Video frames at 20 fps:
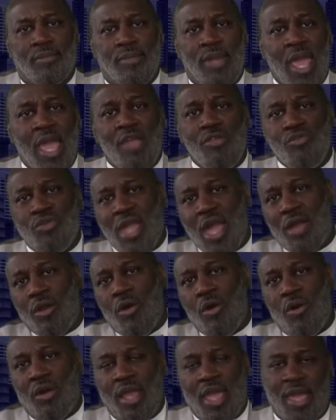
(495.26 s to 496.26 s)
Now you got
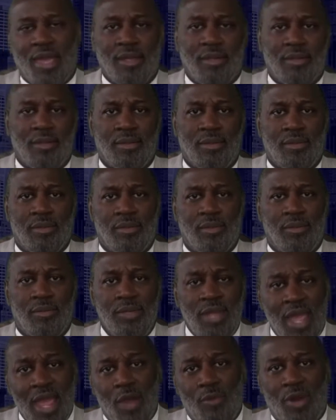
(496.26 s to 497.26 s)
all that.
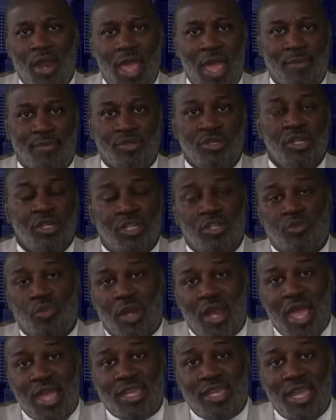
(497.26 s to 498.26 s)
Now what happens? Because
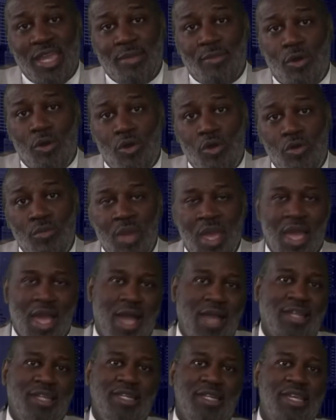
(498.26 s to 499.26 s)
when I came home,
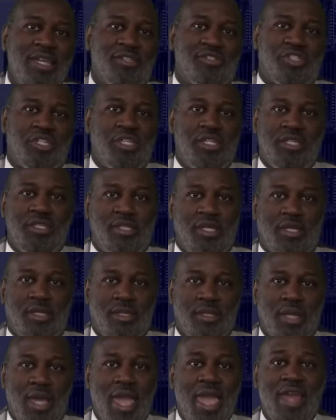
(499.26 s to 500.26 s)
I didn't need a GED.
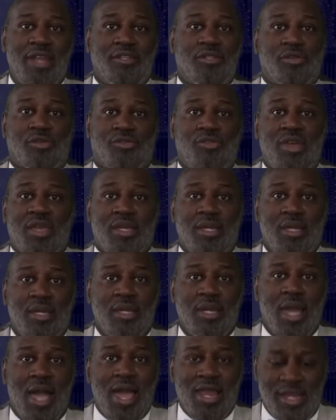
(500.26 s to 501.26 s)
I had a degree.
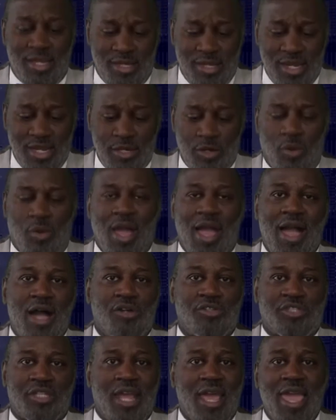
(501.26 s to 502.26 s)
I didn't need no
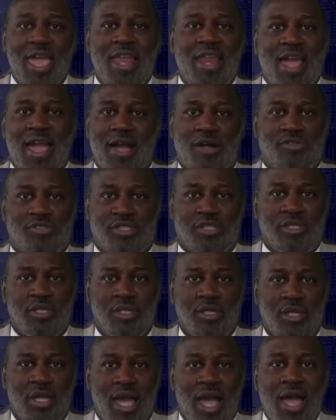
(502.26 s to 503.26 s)
housing. I had housing.
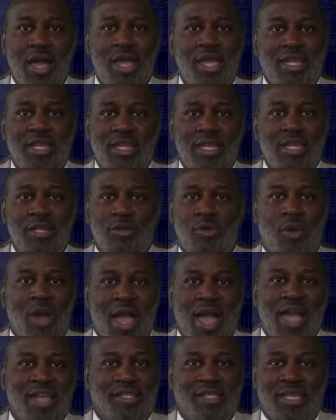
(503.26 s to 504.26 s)
I didn't need no
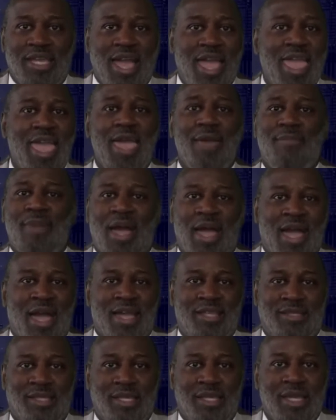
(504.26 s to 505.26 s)
ID. I had my
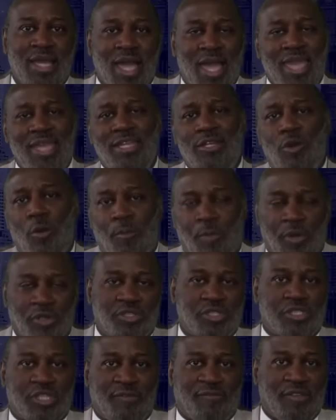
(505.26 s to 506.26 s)
ID. I didn't need no
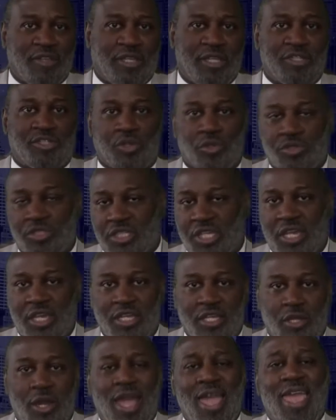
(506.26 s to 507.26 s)
birth certificate, social
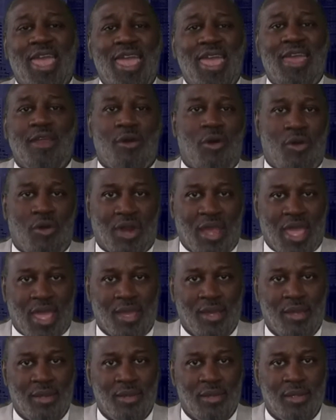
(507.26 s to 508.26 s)
security card. I had all that.